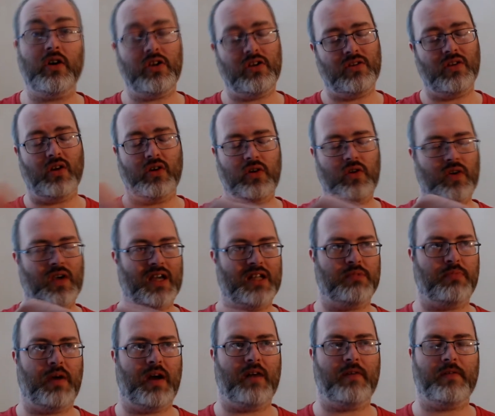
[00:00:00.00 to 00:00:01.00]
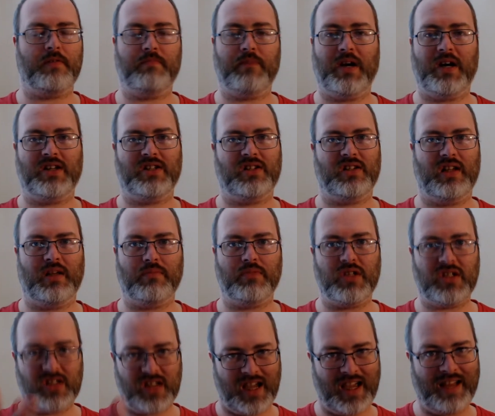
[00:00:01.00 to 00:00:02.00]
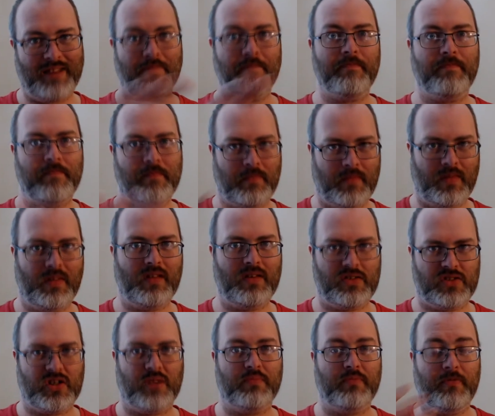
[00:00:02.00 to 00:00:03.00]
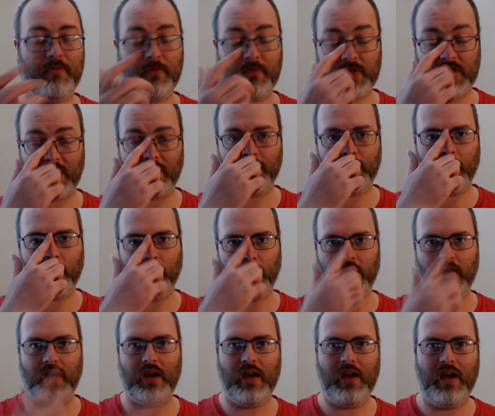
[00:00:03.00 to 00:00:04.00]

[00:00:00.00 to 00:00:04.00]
Not you guys personally, I'm just saying some folk